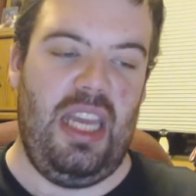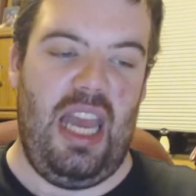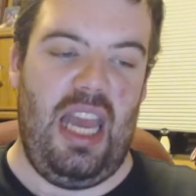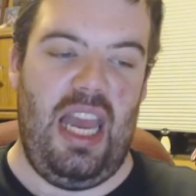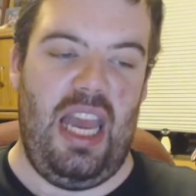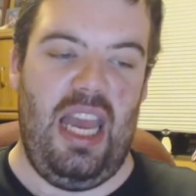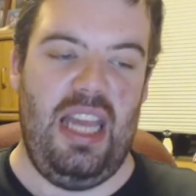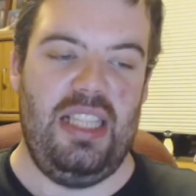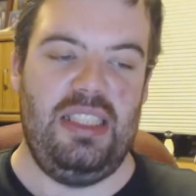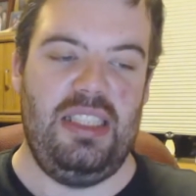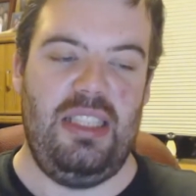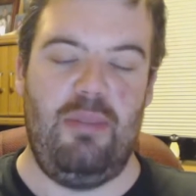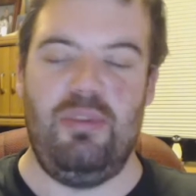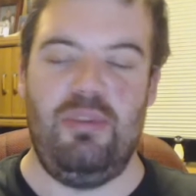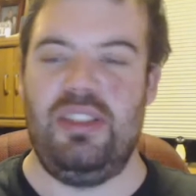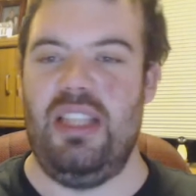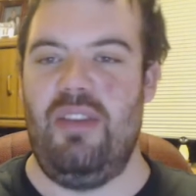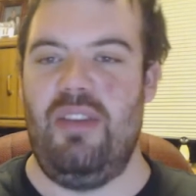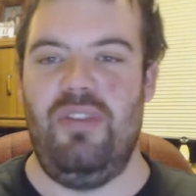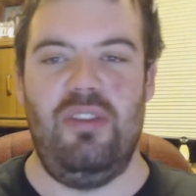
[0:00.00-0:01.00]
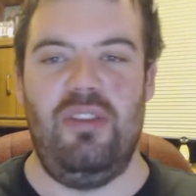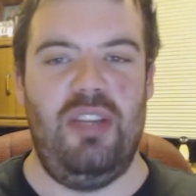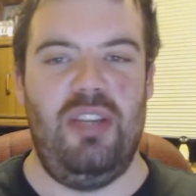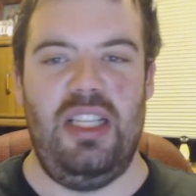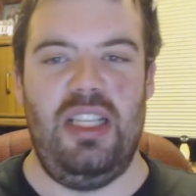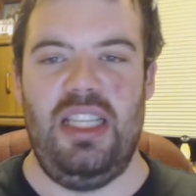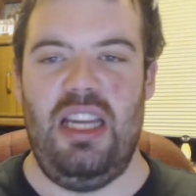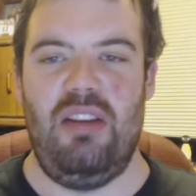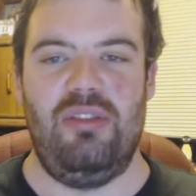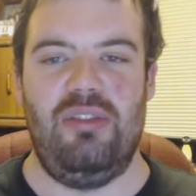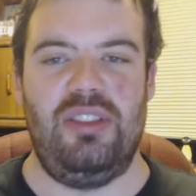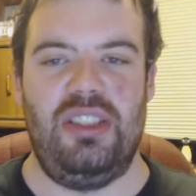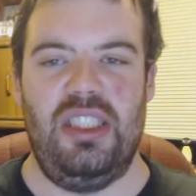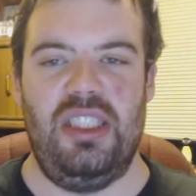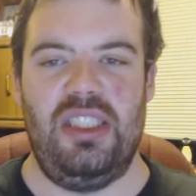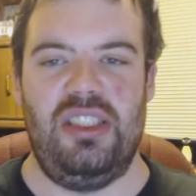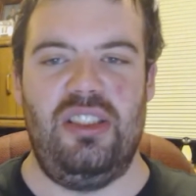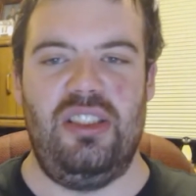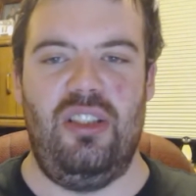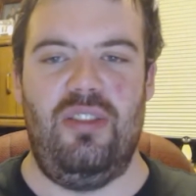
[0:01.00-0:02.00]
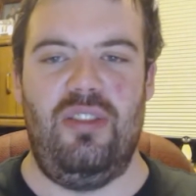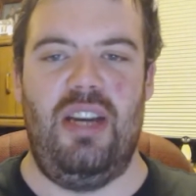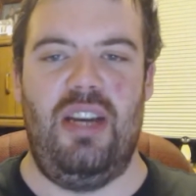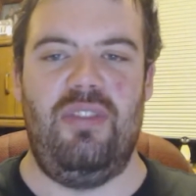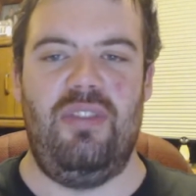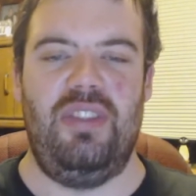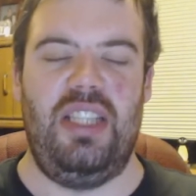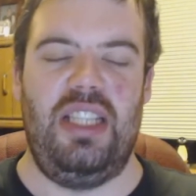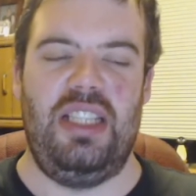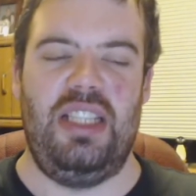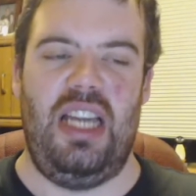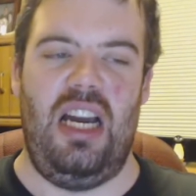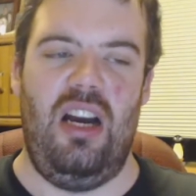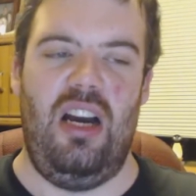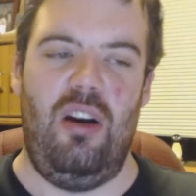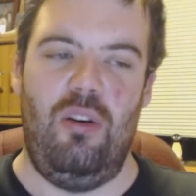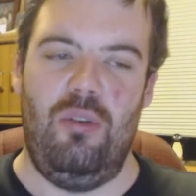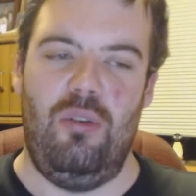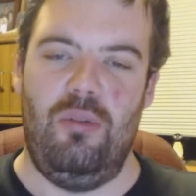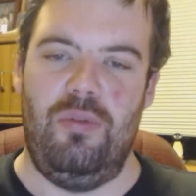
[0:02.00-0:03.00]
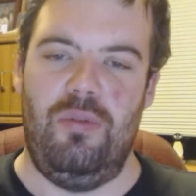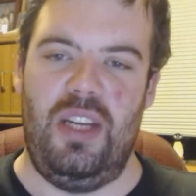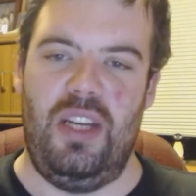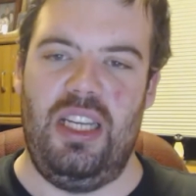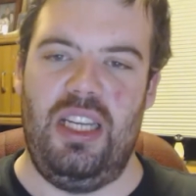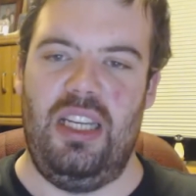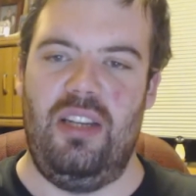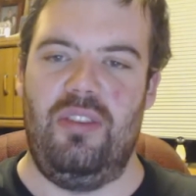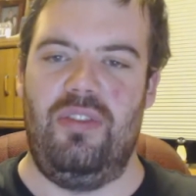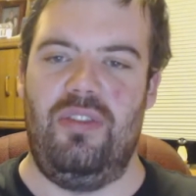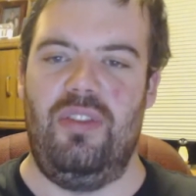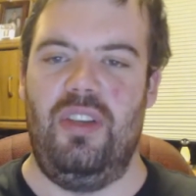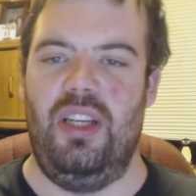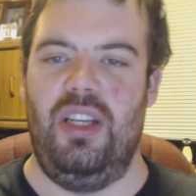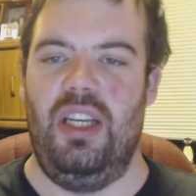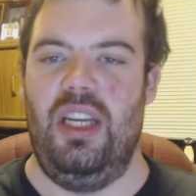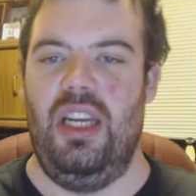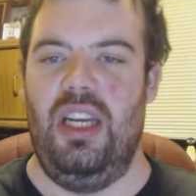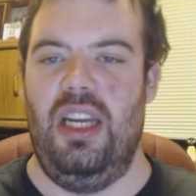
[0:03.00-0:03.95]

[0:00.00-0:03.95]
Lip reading: And there was nothing really else to this story other than the whole thing of